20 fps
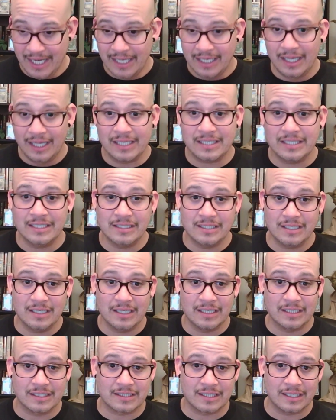Listen
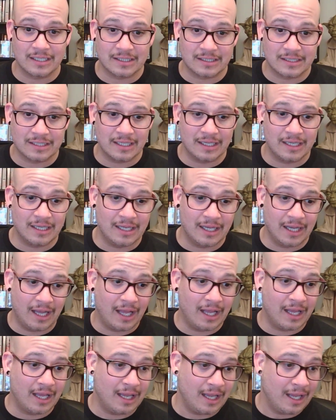to to, to uh,
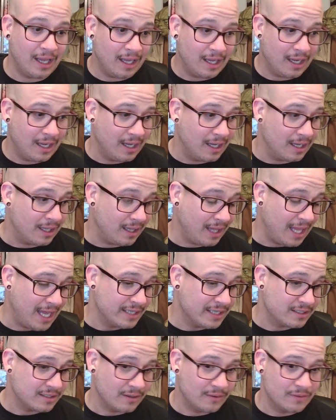uh, uh,
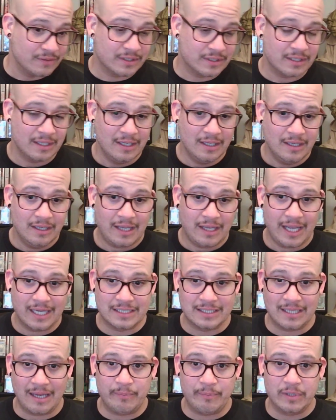Gladstone's
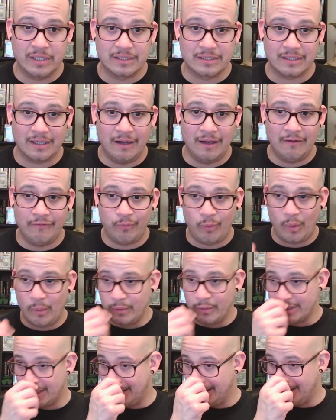acceptance of, what
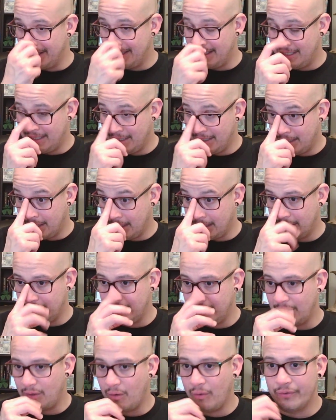was the, uh, the,
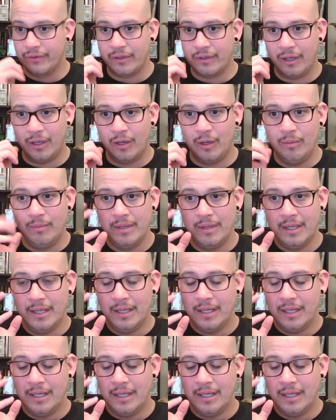the Golden Globe?